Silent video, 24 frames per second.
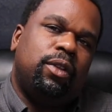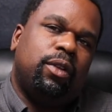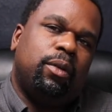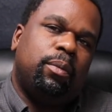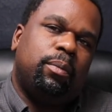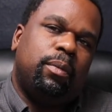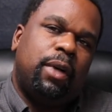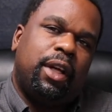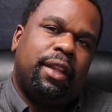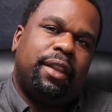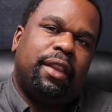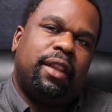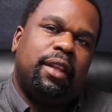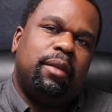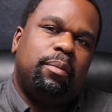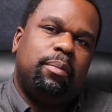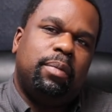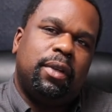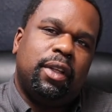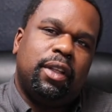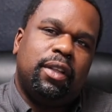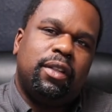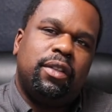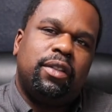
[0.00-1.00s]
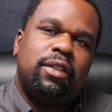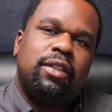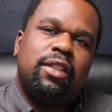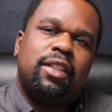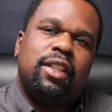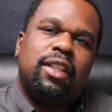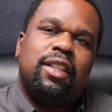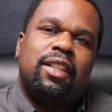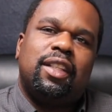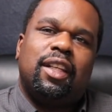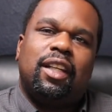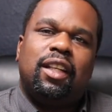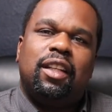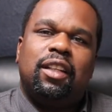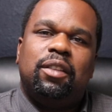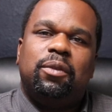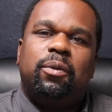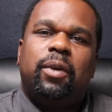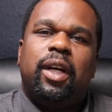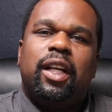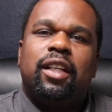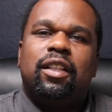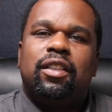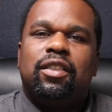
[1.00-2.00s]
monthly bills, is a good
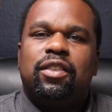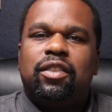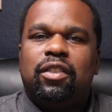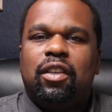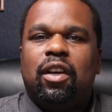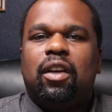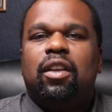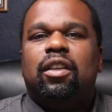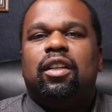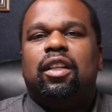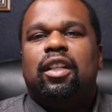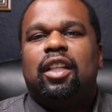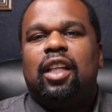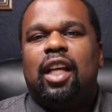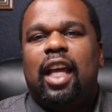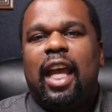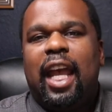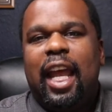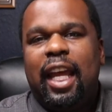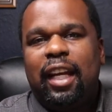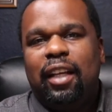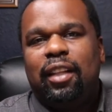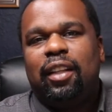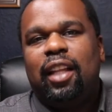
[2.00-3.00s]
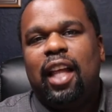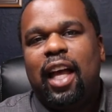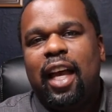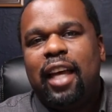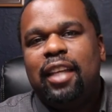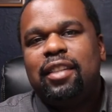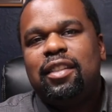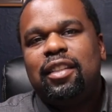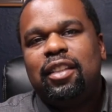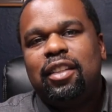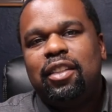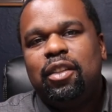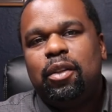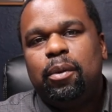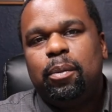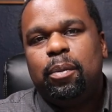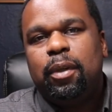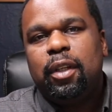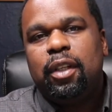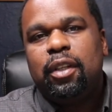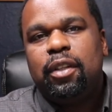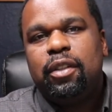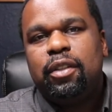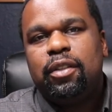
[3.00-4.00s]
way to start analyzing your
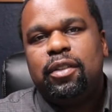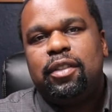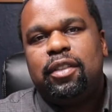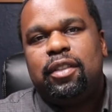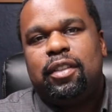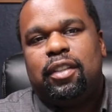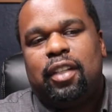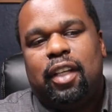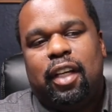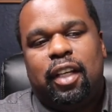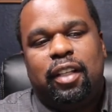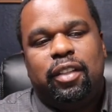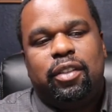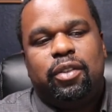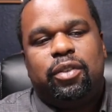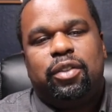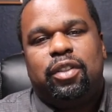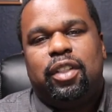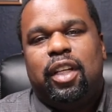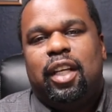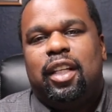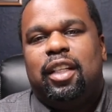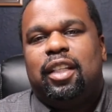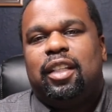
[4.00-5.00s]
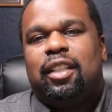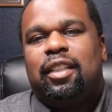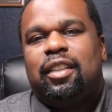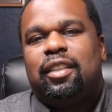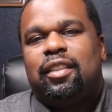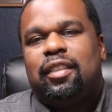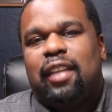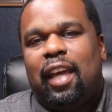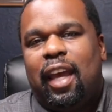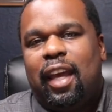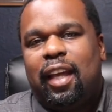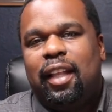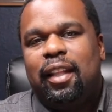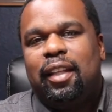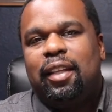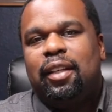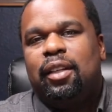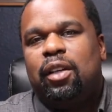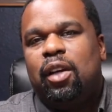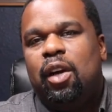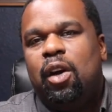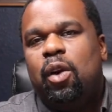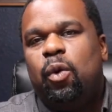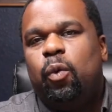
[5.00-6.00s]
bills, to understanding exactly
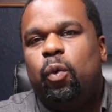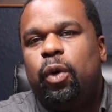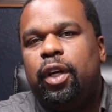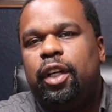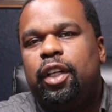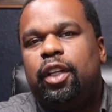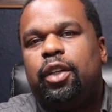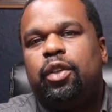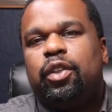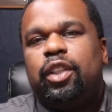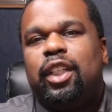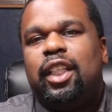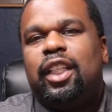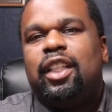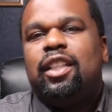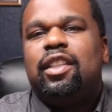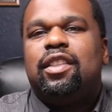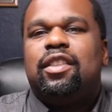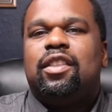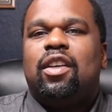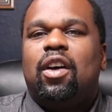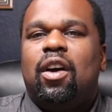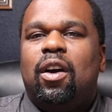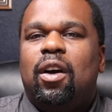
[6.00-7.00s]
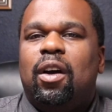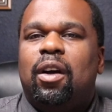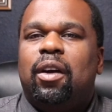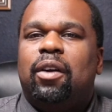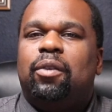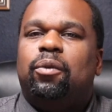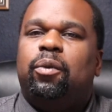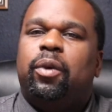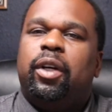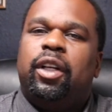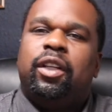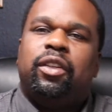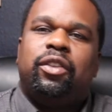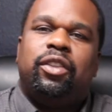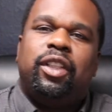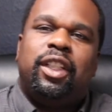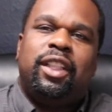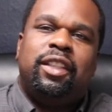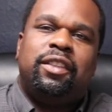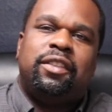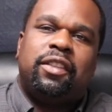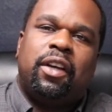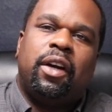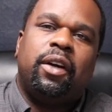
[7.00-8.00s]
where your needs are and where your
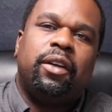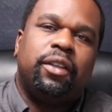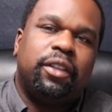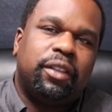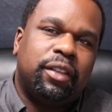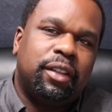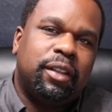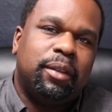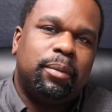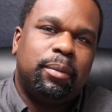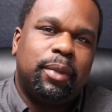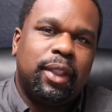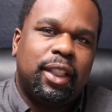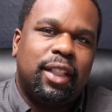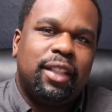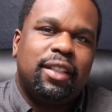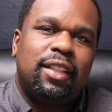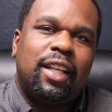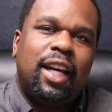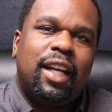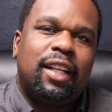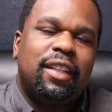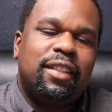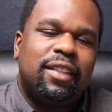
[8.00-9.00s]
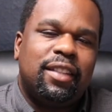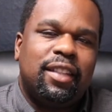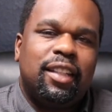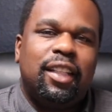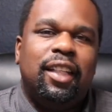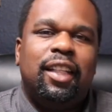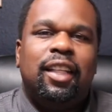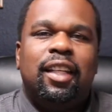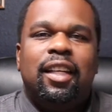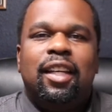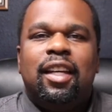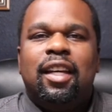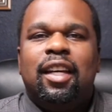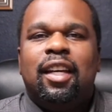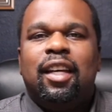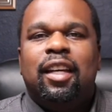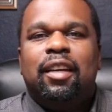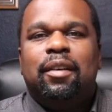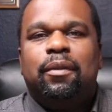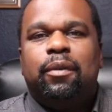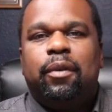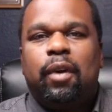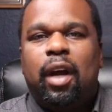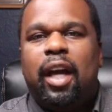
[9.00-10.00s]
needs aren't, because honestly
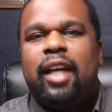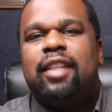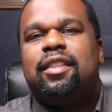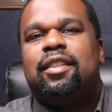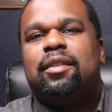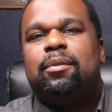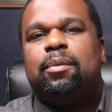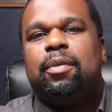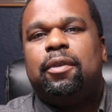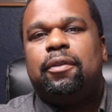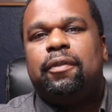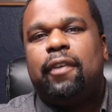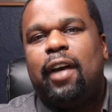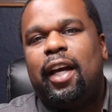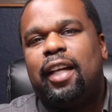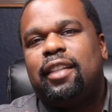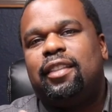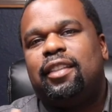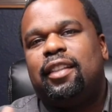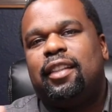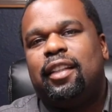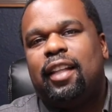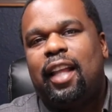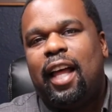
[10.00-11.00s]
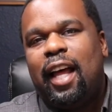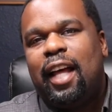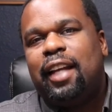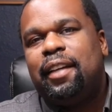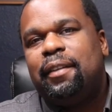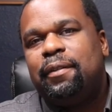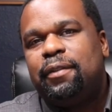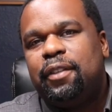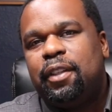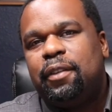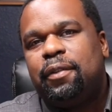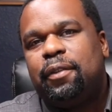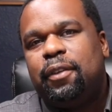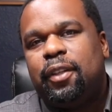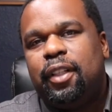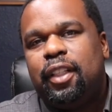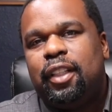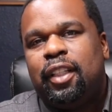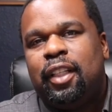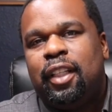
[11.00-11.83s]
Verizon provides a lot of different